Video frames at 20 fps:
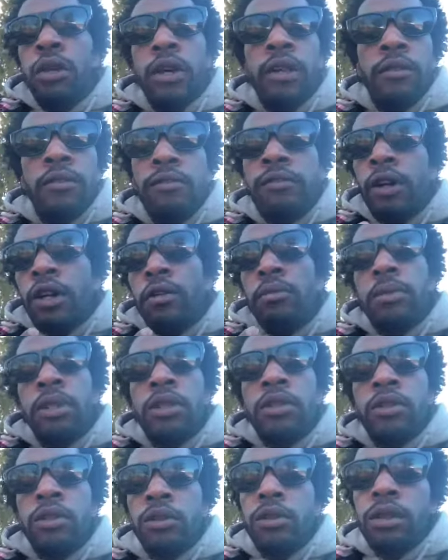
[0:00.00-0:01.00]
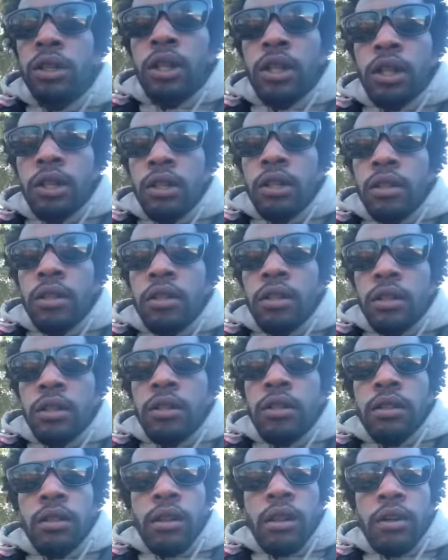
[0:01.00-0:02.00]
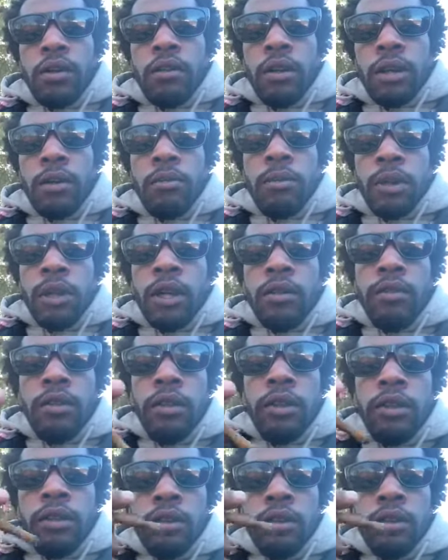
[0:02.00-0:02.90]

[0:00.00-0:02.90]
and fuck me too. Alright, but never